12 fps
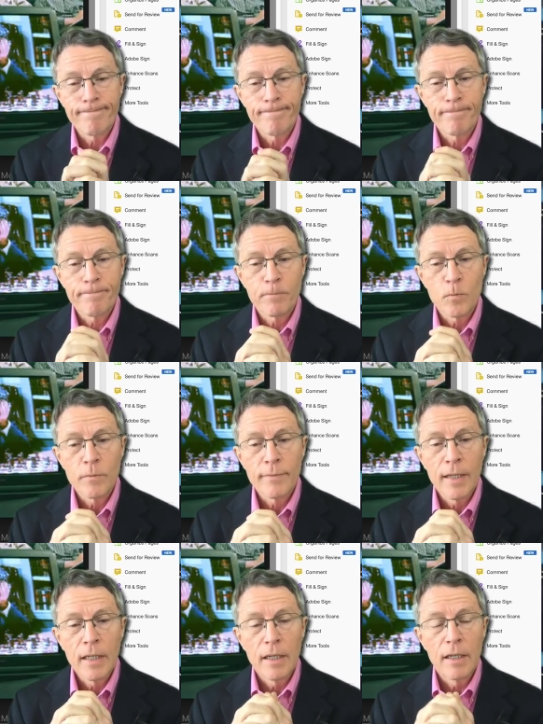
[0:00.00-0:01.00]

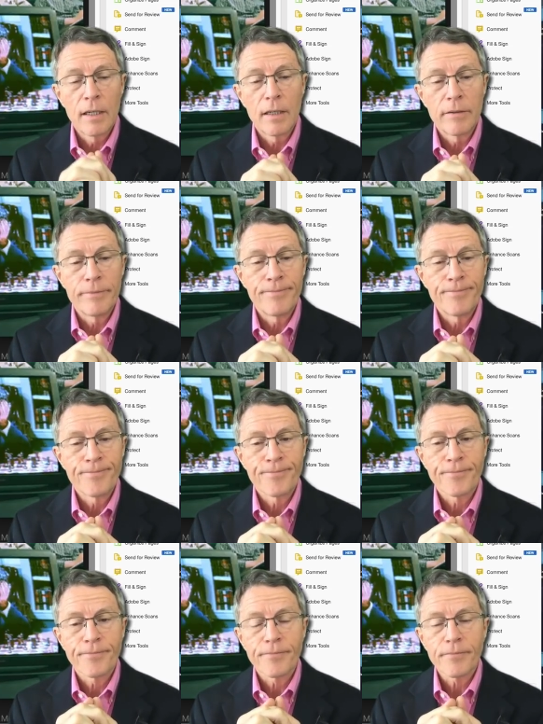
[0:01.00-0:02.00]

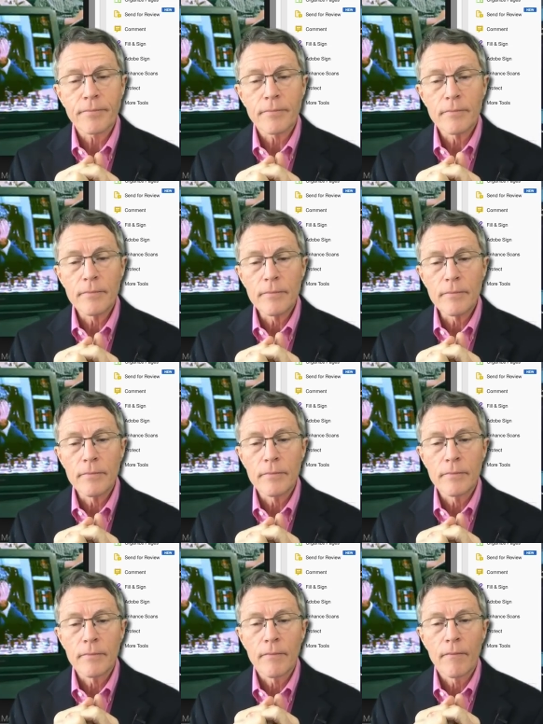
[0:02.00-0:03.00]

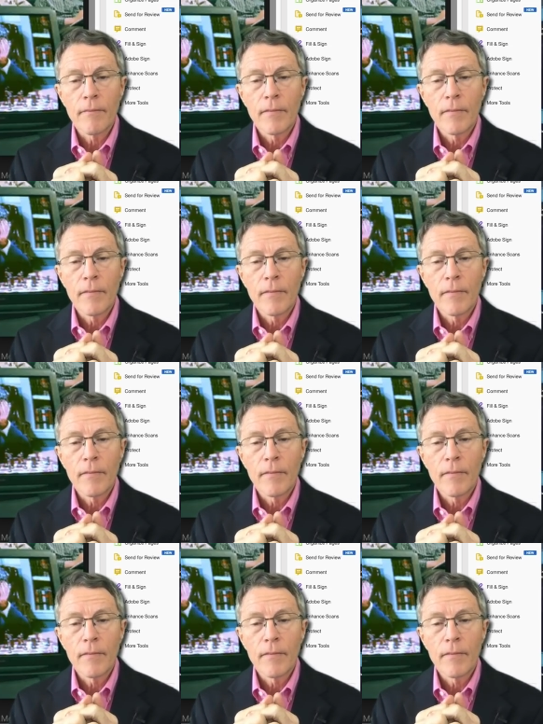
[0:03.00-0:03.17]
No one is speaking in this clip.